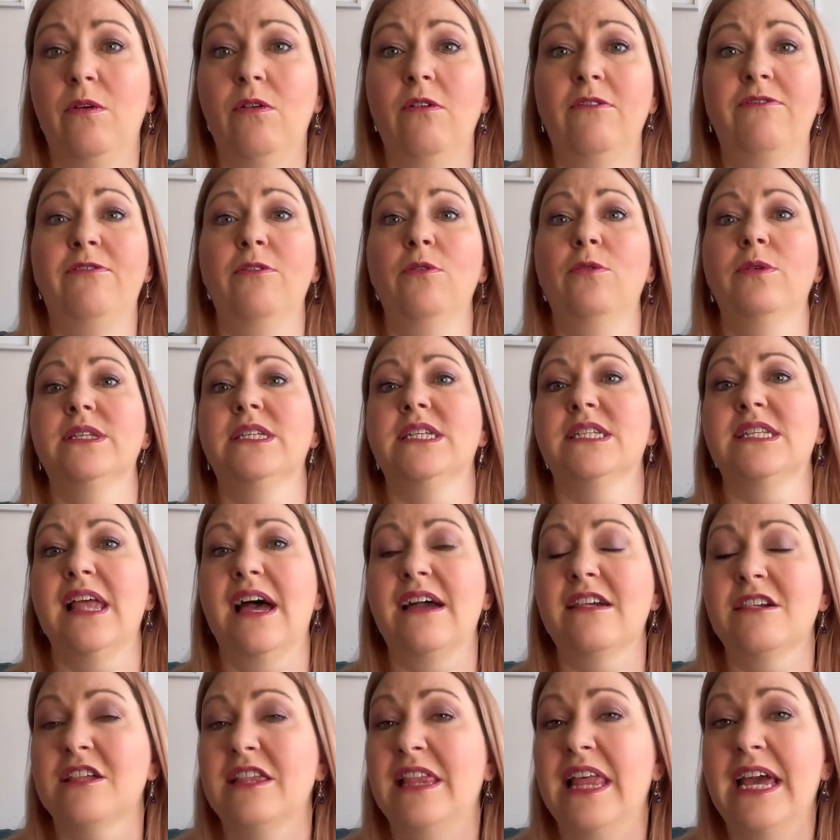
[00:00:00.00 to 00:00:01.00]
or
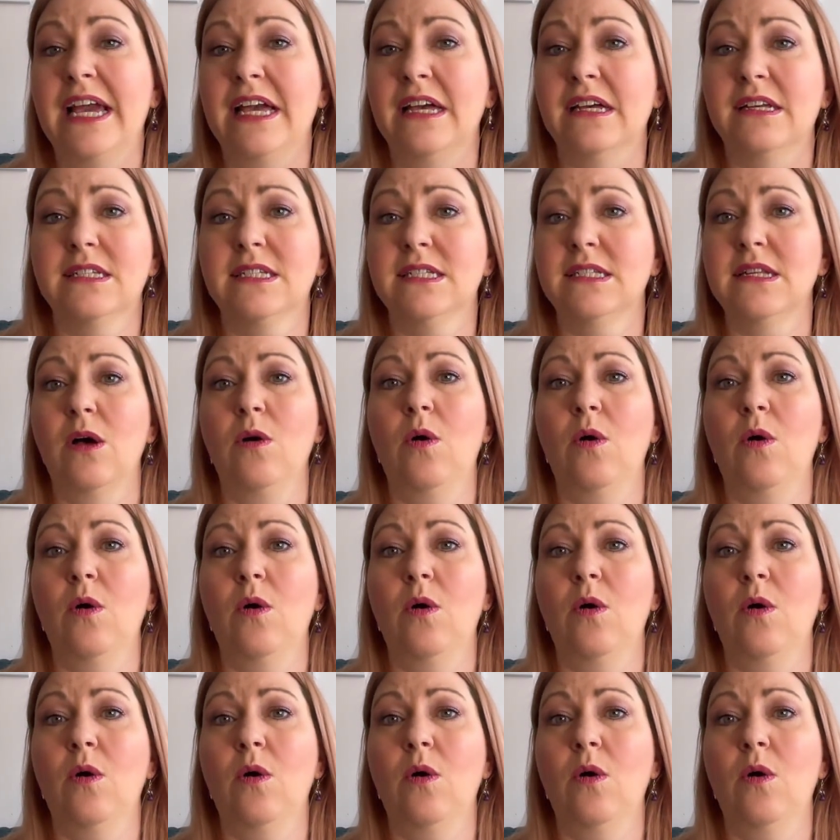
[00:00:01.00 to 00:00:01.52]
/links